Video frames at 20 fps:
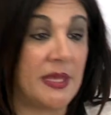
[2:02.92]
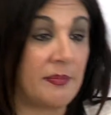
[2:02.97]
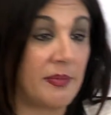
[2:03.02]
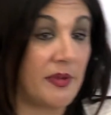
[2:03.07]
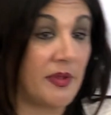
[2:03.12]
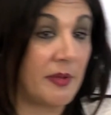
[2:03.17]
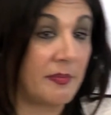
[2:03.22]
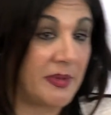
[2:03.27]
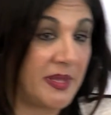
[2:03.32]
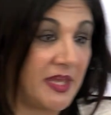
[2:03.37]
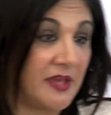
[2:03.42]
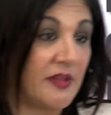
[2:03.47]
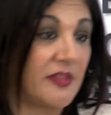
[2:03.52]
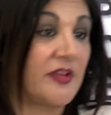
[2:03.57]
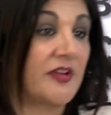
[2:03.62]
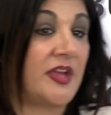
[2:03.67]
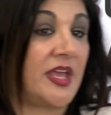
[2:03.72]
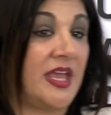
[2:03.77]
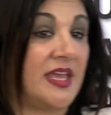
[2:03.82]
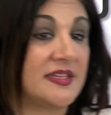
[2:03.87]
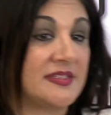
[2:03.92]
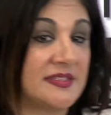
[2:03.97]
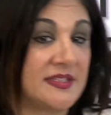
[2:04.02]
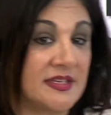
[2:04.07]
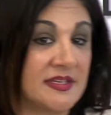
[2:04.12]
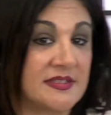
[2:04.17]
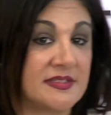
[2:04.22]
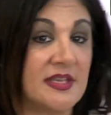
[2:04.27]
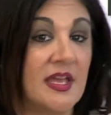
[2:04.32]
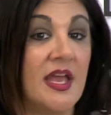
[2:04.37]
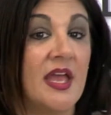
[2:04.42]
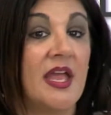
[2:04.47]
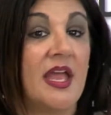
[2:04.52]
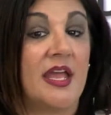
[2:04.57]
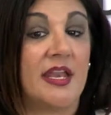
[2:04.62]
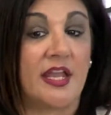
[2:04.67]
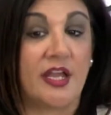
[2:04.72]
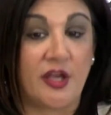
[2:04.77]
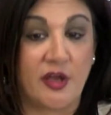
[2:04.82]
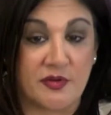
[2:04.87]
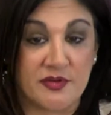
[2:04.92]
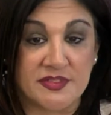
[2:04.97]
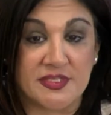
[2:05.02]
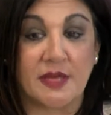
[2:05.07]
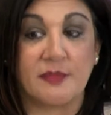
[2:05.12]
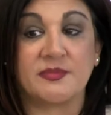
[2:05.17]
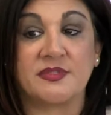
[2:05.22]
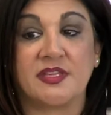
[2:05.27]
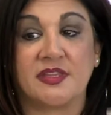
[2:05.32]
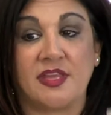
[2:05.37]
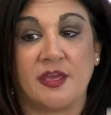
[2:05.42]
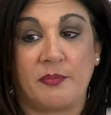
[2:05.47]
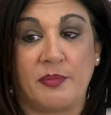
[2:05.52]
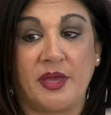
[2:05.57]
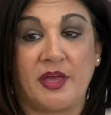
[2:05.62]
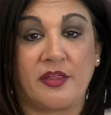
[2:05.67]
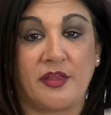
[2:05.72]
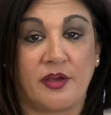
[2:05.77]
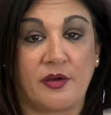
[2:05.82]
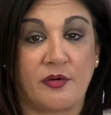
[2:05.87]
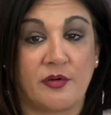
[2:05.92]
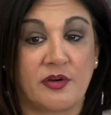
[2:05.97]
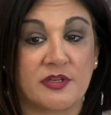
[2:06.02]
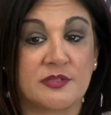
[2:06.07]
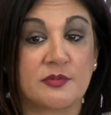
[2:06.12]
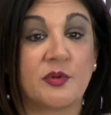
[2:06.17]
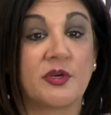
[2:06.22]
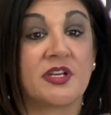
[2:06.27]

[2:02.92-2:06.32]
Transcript: people appeal their cases and it goes up to the appellate courts,